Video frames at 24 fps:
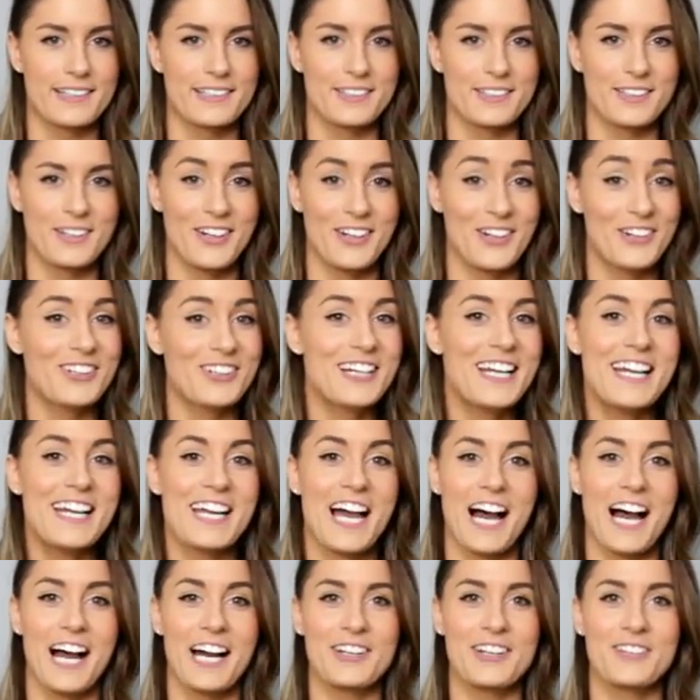You know,
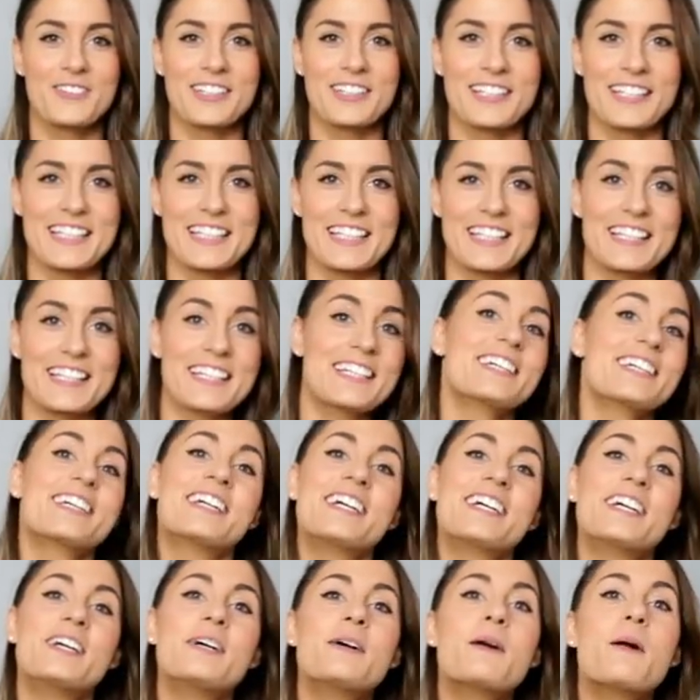I don't want to eat. Does the
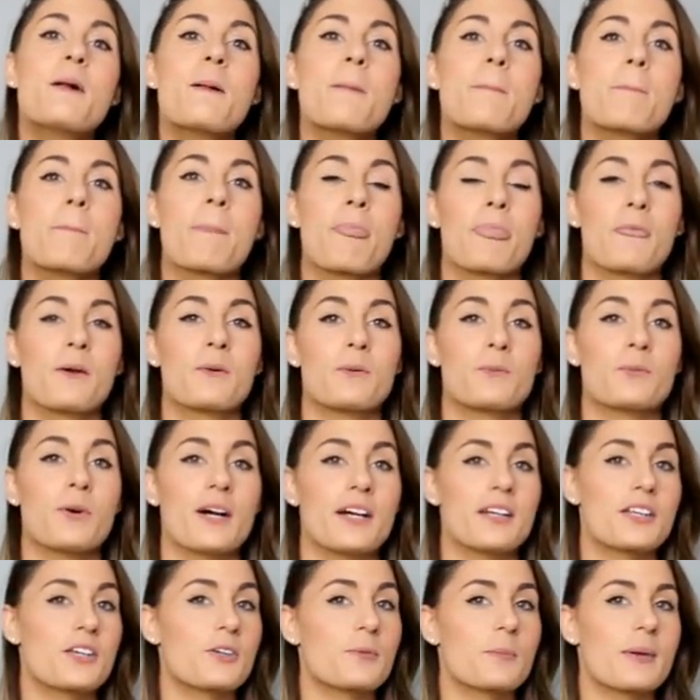opposite
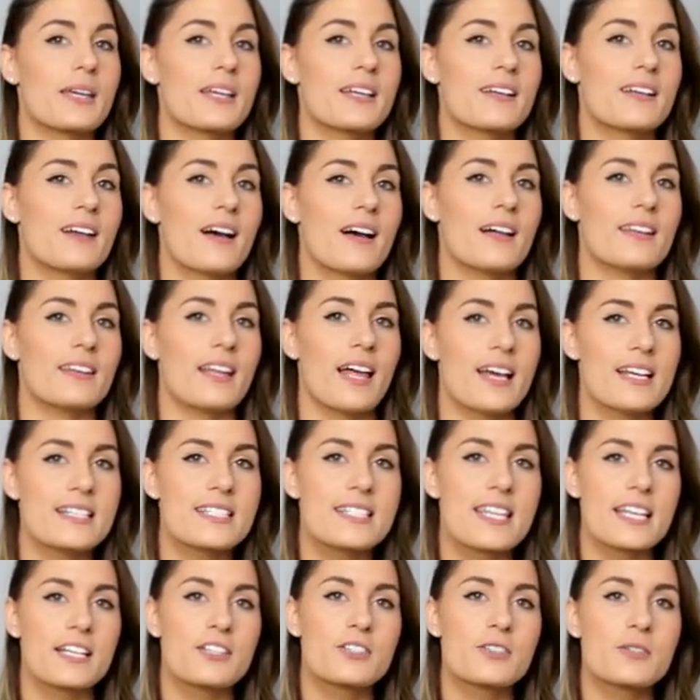what do you mean
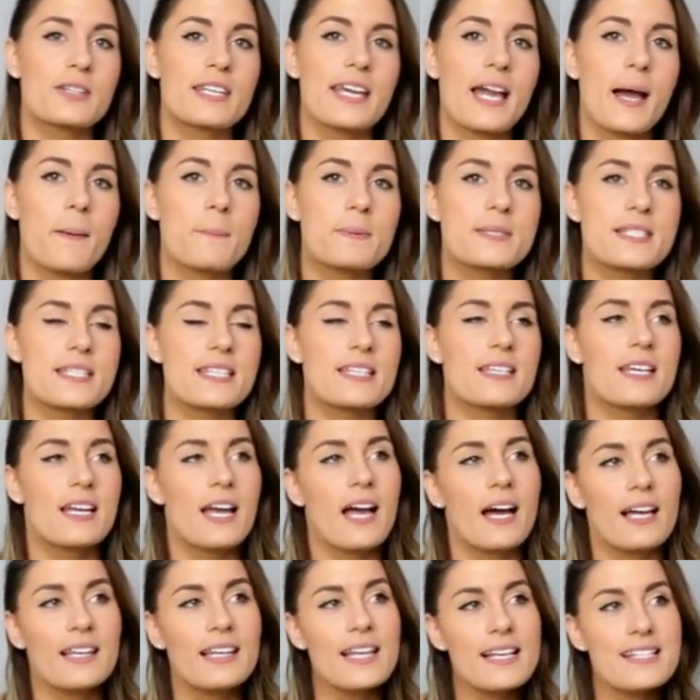unless they do the opposite
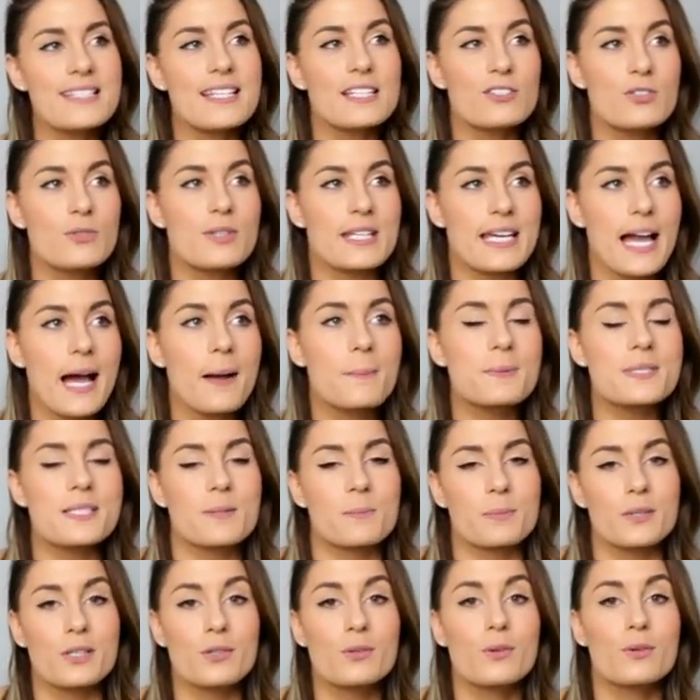unless they do the
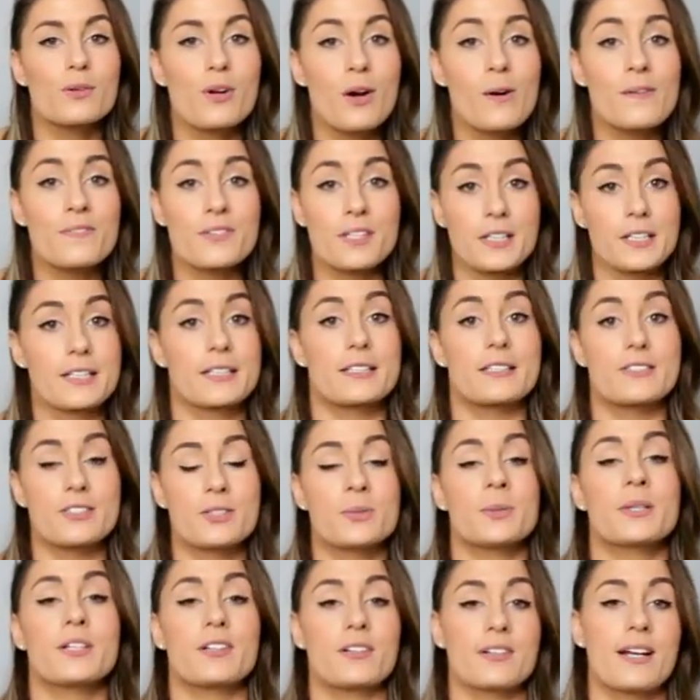opposite but you don't know if they're gonna
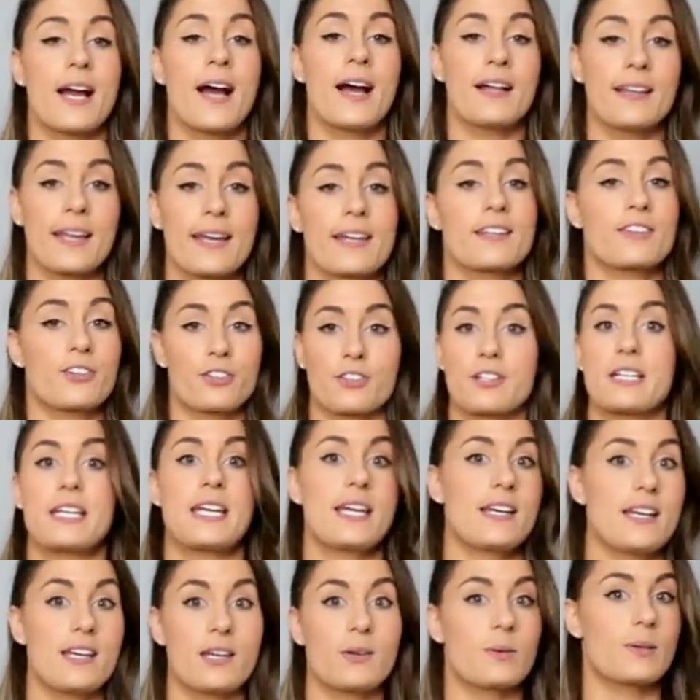do it or not like they're
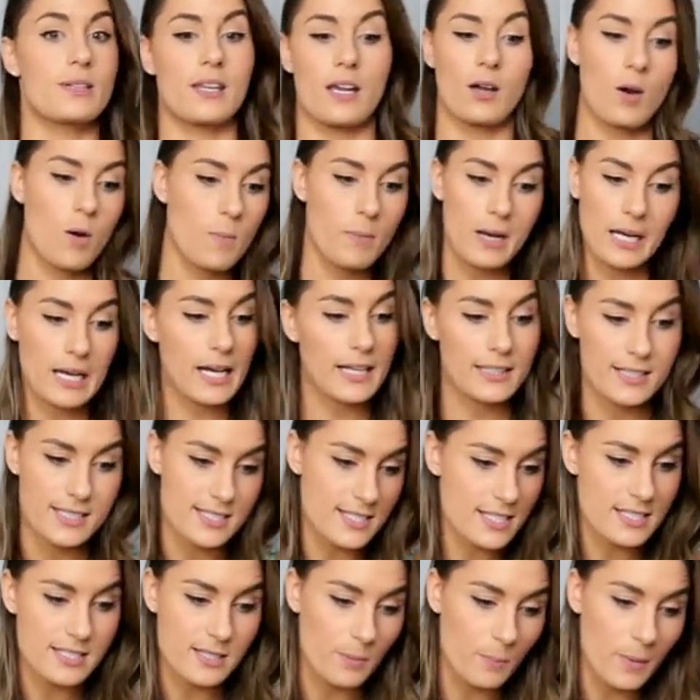eating with like oh my god
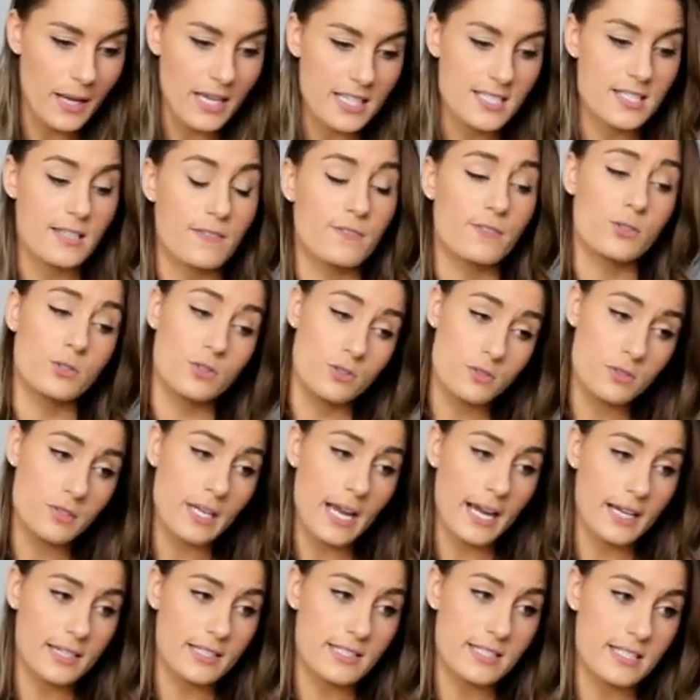this is the best if you do
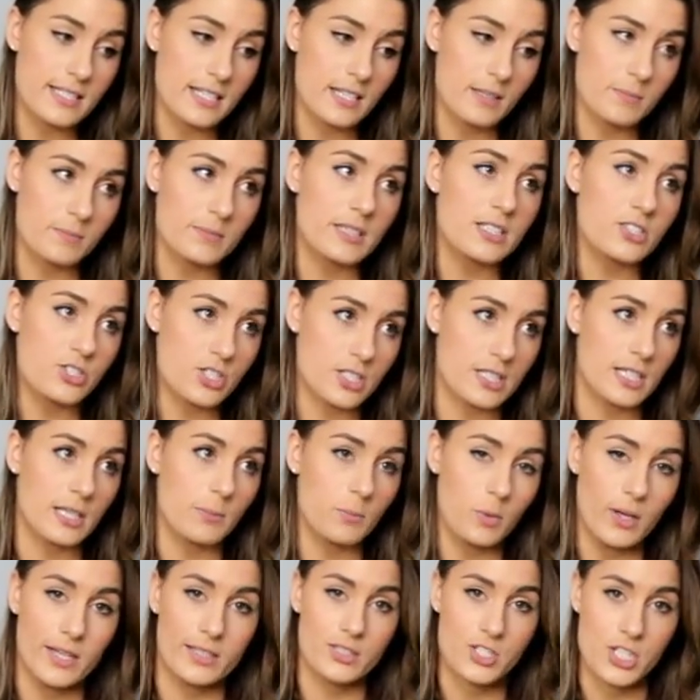kind of see them then just
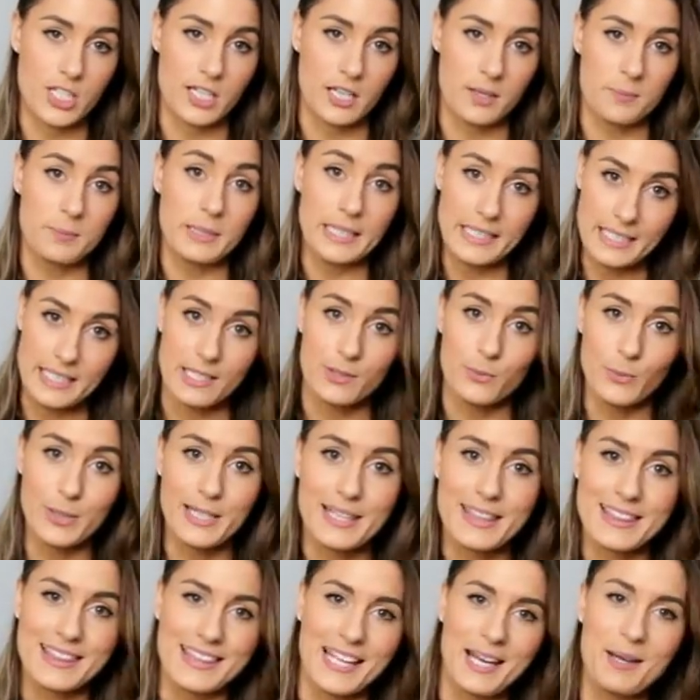keep watching them and eat
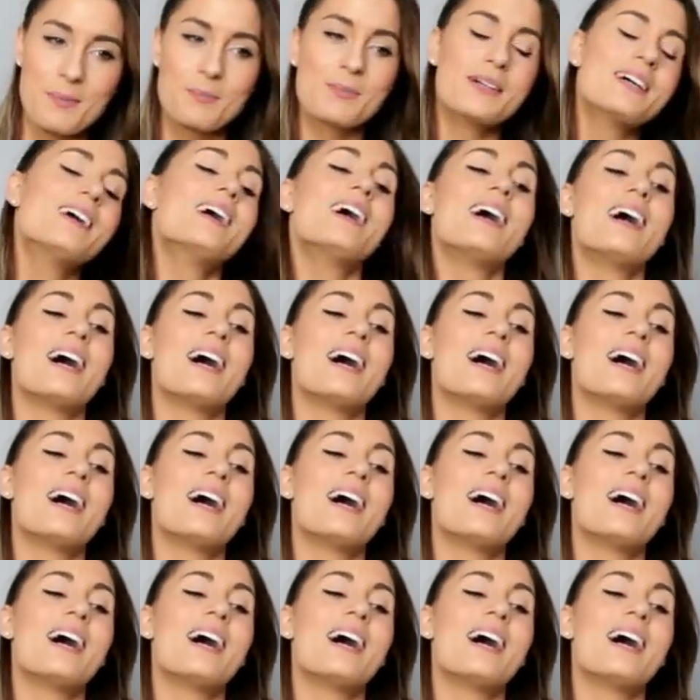with them